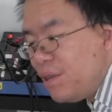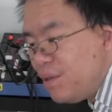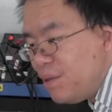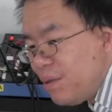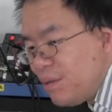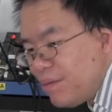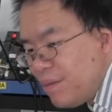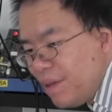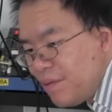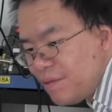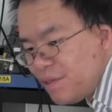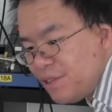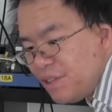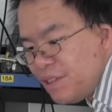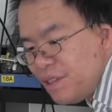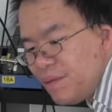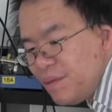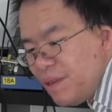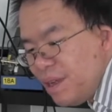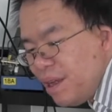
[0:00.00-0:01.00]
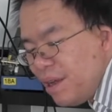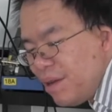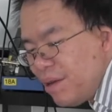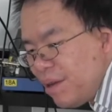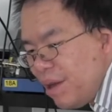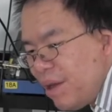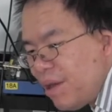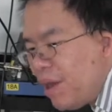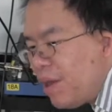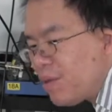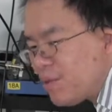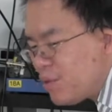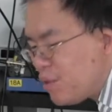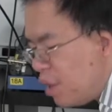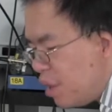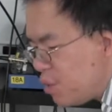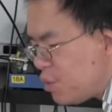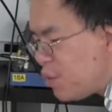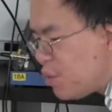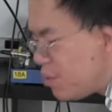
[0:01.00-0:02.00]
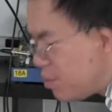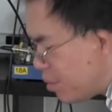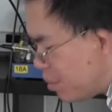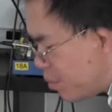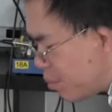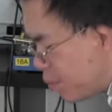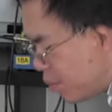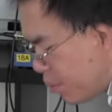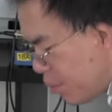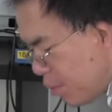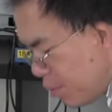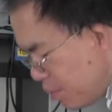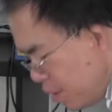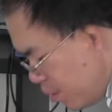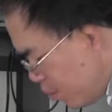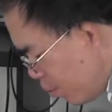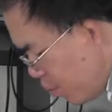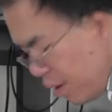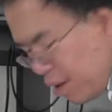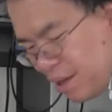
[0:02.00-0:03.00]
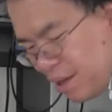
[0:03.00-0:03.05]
you don't have to see. I'll show you the Boolean